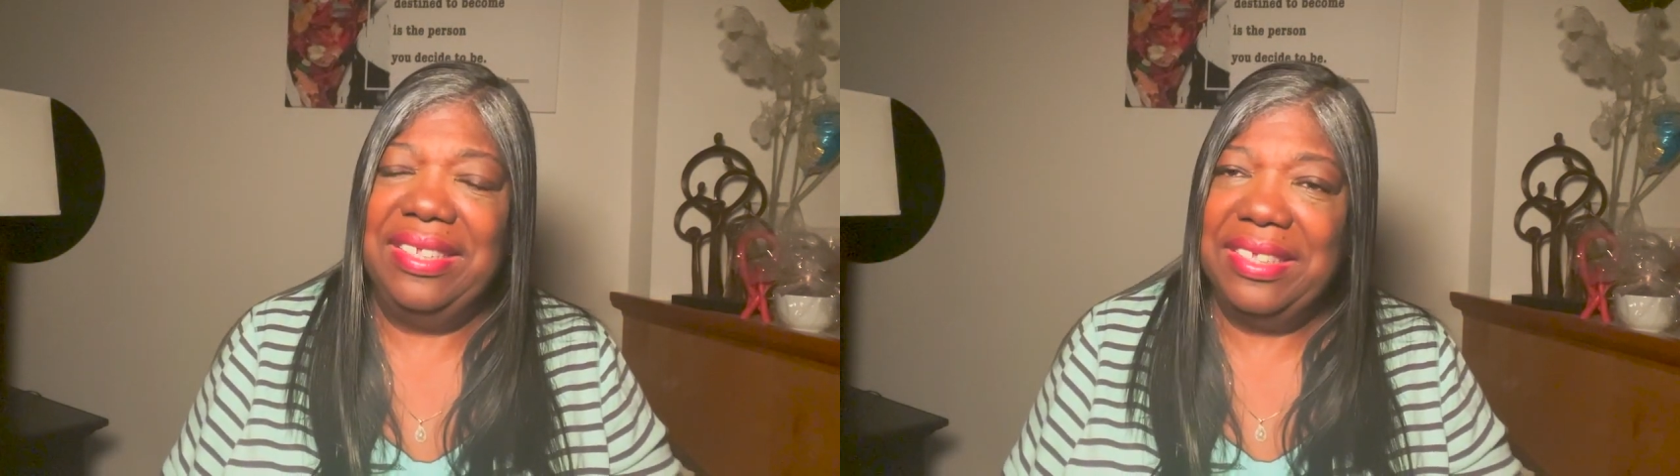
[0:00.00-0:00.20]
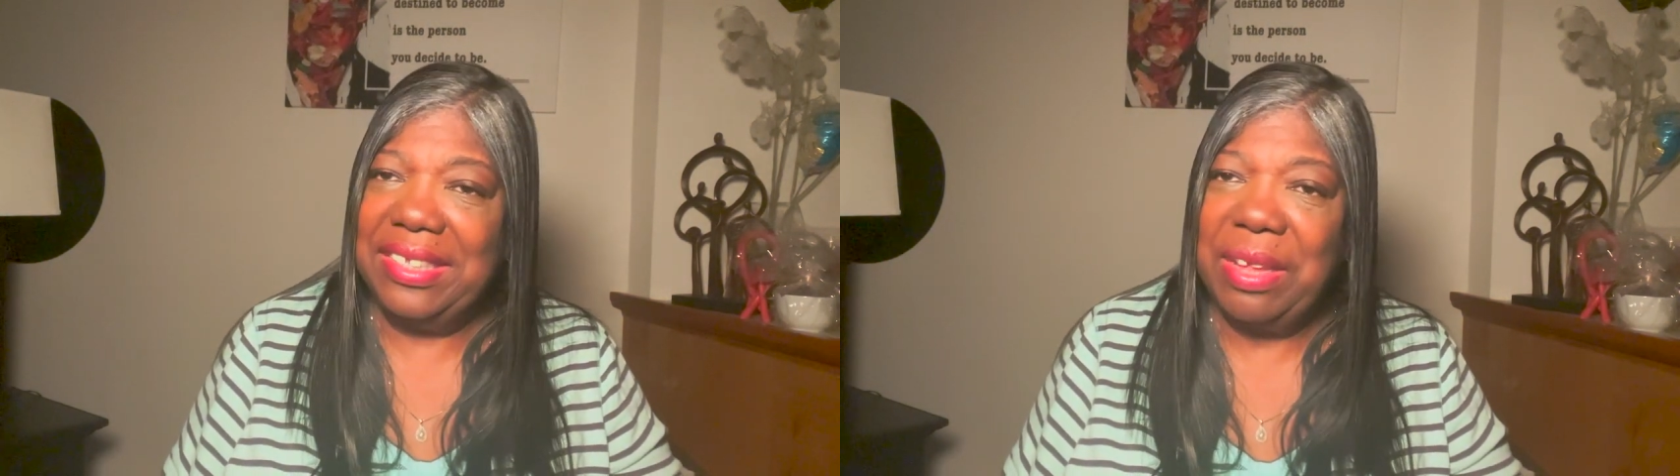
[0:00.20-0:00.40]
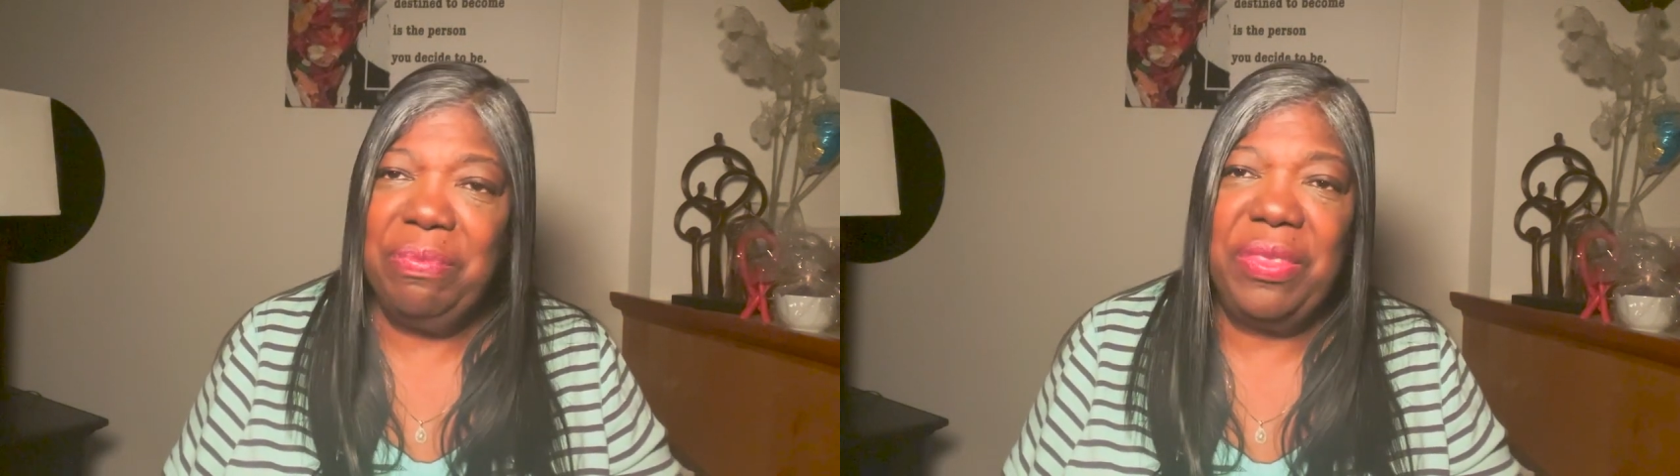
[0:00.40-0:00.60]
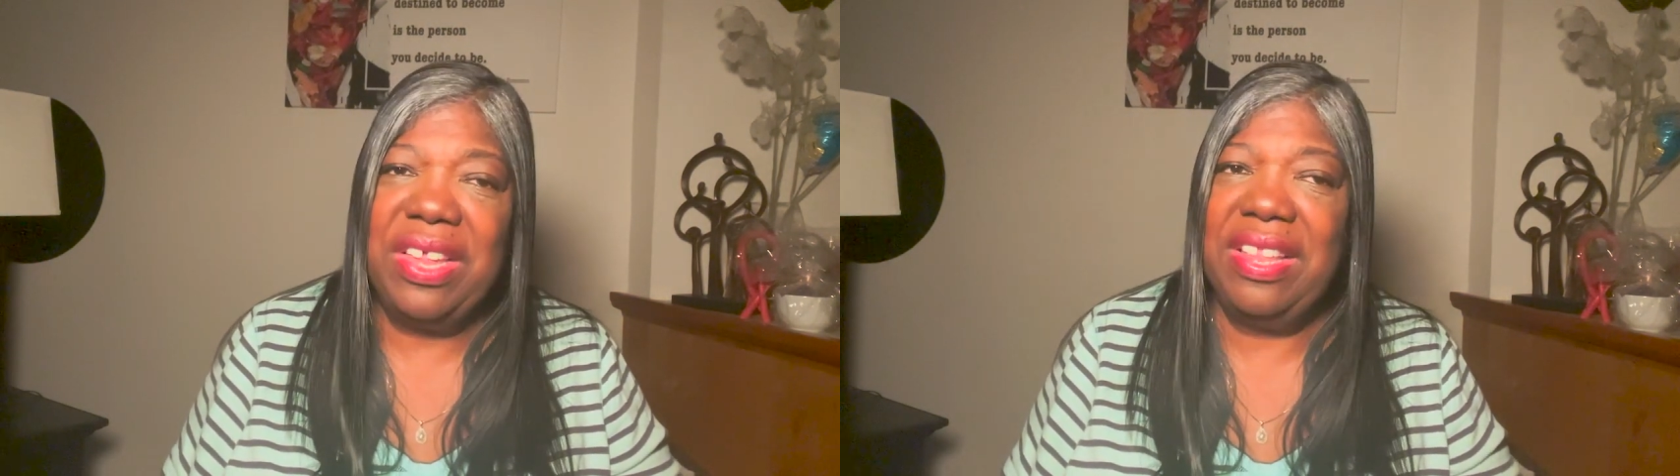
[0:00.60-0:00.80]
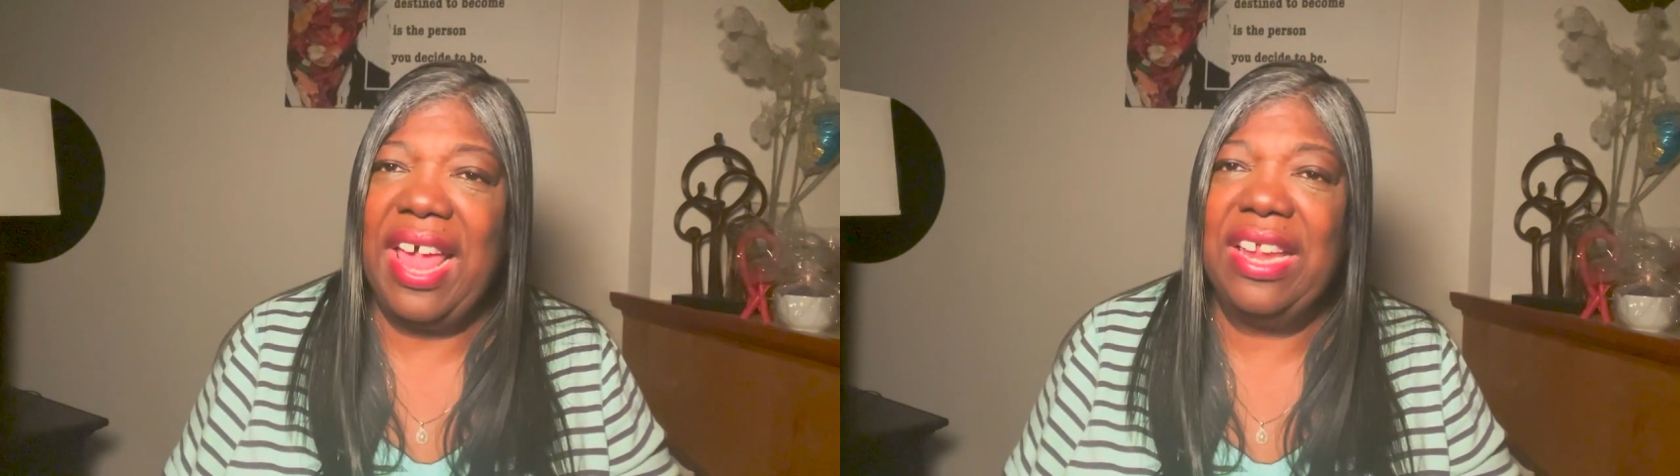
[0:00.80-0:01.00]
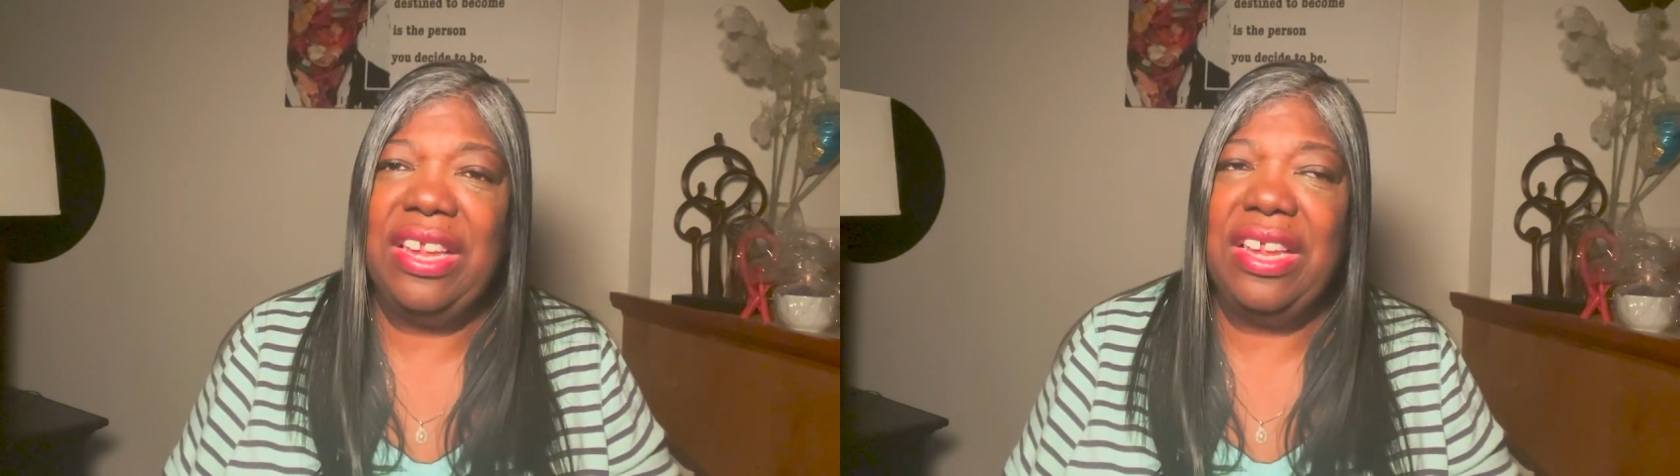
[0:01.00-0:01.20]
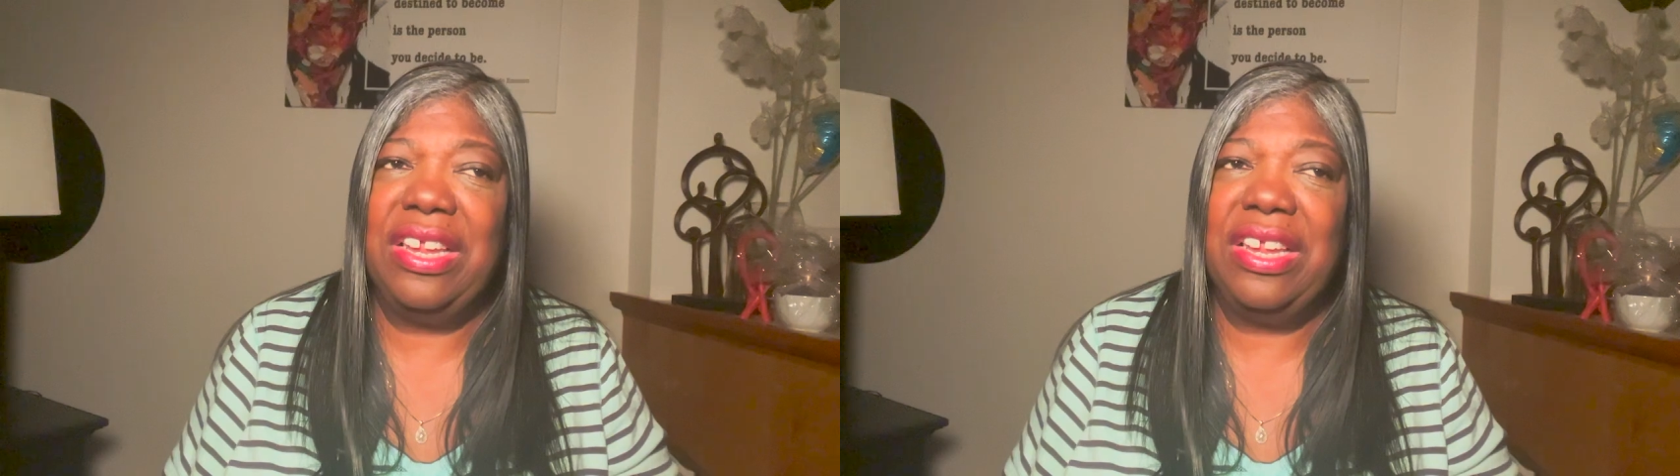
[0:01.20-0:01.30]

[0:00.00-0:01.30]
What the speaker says: Something that